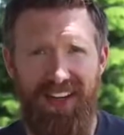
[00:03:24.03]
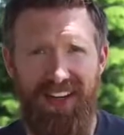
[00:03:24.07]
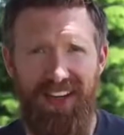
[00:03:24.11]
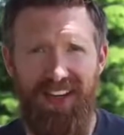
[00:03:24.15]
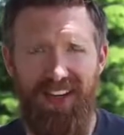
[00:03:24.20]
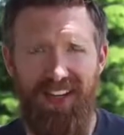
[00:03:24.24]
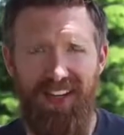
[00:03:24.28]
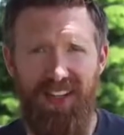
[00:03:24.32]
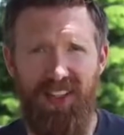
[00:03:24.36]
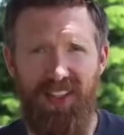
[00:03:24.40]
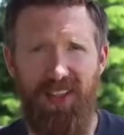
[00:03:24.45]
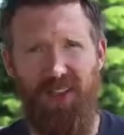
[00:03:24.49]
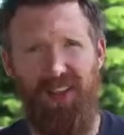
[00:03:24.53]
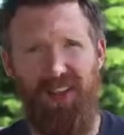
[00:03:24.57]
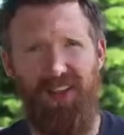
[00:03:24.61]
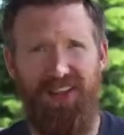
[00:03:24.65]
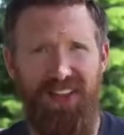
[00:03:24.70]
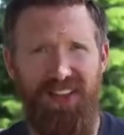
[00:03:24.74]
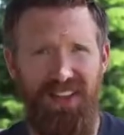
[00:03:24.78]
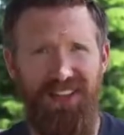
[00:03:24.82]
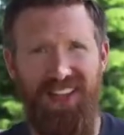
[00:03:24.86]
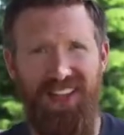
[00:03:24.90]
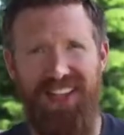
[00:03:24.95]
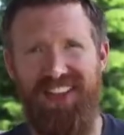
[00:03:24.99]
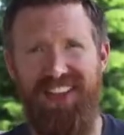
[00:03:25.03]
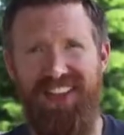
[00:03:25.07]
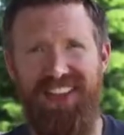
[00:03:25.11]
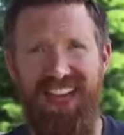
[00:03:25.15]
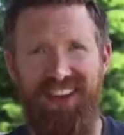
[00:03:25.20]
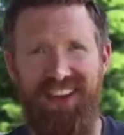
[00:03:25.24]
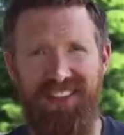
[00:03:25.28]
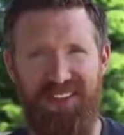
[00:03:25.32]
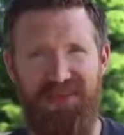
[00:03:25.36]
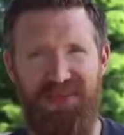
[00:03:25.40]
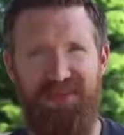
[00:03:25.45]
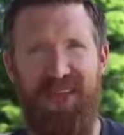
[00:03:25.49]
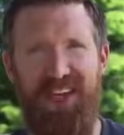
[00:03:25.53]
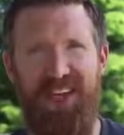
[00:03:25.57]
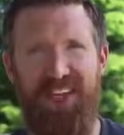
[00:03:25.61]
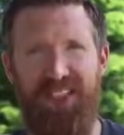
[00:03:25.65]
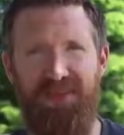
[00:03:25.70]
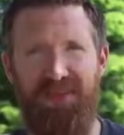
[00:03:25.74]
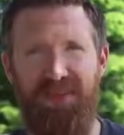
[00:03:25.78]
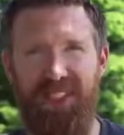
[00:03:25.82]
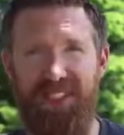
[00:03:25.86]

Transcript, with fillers: It was around fifteen thousand bucks.